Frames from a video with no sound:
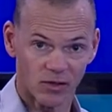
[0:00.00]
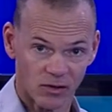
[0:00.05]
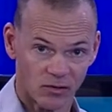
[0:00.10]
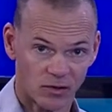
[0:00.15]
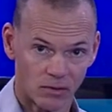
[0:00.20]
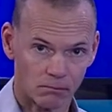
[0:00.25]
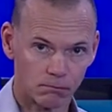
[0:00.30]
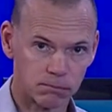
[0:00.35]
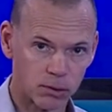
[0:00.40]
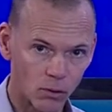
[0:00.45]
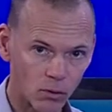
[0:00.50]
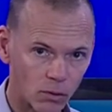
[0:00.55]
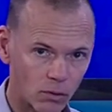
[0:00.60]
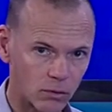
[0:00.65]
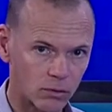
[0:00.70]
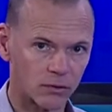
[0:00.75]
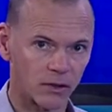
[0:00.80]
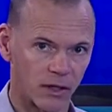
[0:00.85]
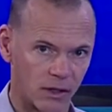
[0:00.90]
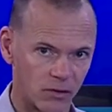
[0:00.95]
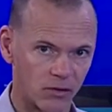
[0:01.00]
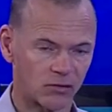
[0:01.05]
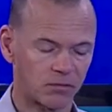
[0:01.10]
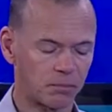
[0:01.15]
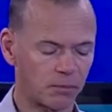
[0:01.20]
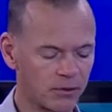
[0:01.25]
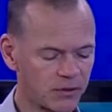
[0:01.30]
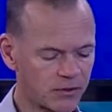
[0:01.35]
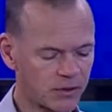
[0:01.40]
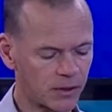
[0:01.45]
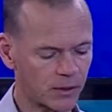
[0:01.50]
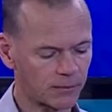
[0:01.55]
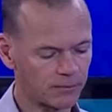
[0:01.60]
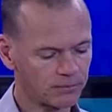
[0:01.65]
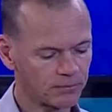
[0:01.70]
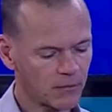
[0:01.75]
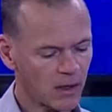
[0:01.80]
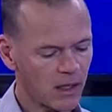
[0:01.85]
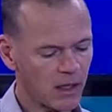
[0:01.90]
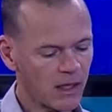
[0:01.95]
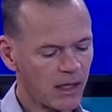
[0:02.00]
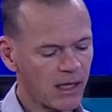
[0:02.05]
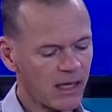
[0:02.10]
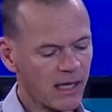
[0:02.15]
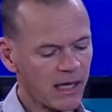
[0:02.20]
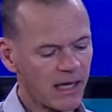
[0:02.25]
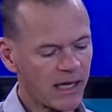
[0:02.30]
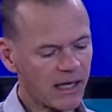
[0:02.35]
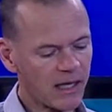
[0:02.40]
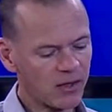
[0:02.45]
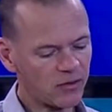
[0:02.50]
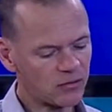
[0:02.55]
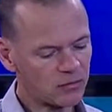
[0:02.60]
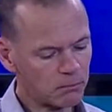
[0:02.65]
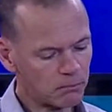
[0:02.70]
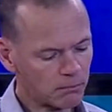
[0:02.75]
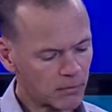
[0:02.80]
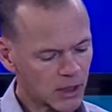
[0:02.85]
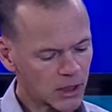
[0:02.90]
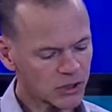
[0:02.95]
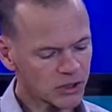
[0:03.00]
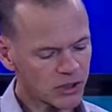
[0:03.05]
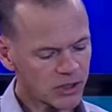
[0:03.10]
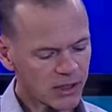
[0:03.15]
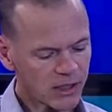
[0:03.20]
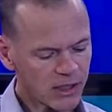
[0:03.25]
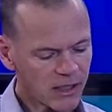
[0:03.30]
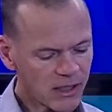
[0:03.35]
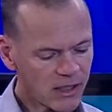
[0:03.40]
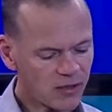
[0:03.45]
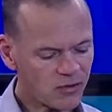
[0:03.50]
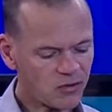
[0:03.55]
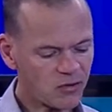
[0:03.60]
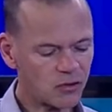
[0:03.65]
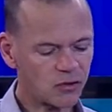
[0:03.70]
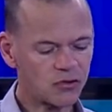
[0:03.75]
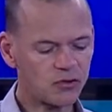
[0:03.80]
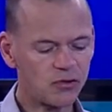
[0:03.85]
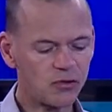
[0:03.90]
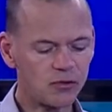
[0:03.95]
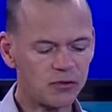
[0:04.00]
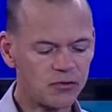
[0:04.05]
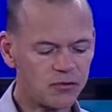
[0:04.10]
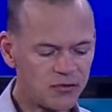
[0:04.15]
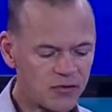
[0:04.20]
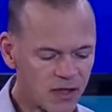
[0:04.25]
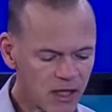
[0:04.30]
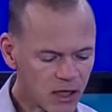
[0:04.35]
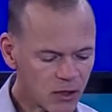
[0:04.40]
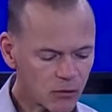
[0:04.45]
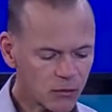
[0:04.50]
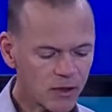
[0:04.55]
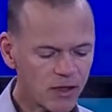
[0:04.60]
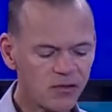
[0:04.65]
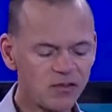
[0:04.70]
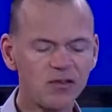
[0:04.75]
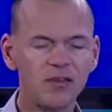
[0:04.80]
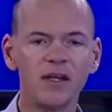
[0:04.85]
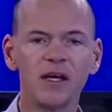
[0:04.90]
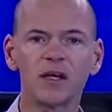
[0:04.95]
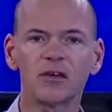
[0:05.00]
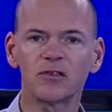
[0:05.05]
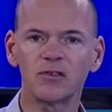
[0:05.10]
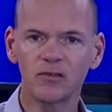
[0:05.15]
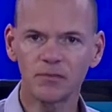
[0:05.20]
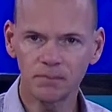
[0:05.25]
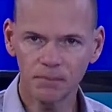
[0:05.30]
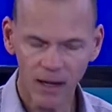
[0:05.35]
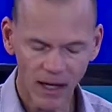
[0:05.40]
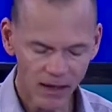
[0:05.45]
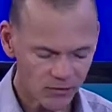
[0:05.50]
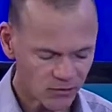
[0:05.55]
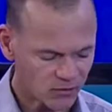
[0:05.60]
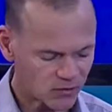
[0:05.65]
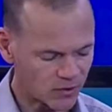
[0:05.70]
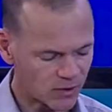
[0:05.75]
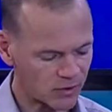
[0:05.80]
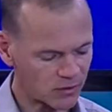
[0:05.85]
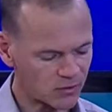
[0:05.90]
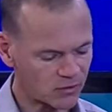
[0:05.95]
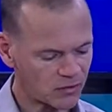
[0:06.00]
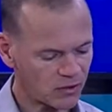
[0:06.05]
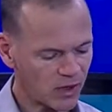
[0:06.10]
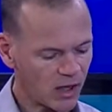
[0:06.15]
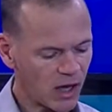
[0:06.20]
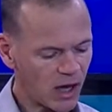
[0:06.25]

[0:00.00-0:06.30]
is in bold in this print here. It is much easier to decrease the expenses